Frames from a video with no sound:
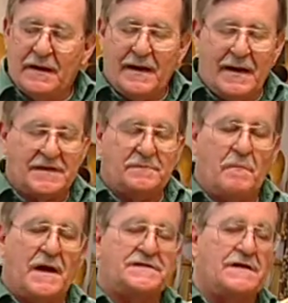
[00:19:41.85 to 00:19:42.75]
as
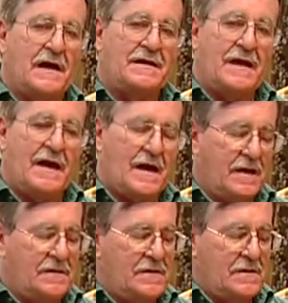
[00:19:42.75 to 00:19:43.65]
best I
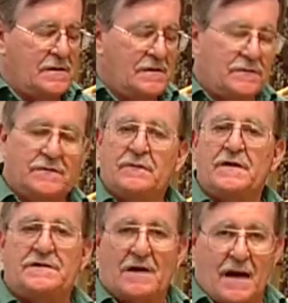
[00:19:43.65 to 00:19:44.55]
can to
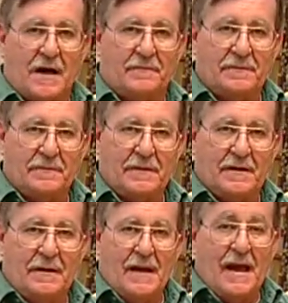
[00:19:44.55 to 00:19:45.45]
the top?
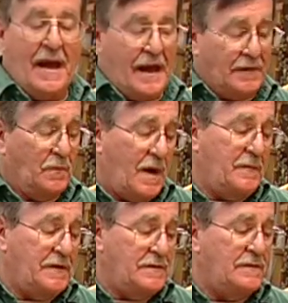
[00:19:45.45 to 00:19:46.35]
And the way
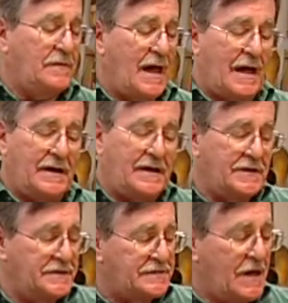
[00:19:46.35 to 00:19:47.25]
we do that
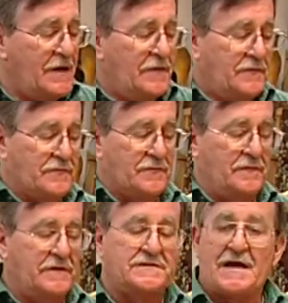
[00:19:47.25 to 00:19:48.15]
is through
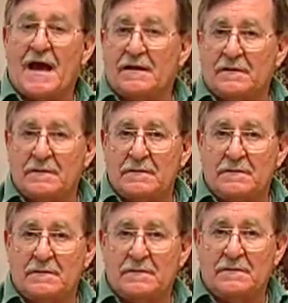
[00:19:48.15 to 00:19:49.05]
the saddle,
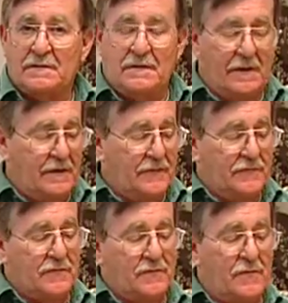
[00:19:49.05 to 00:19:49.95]

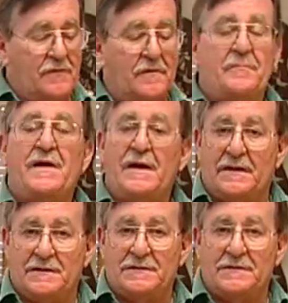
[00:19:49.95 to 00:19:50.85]
through the
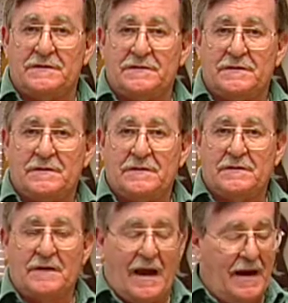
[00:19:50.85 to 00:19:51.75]
pins,
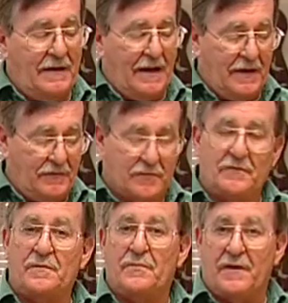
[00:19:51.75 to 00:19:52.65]
and through
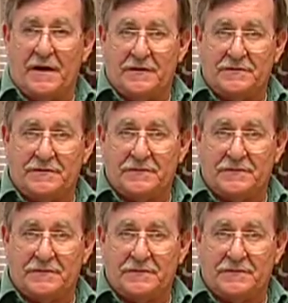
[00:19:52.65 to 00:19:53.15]
the bridge.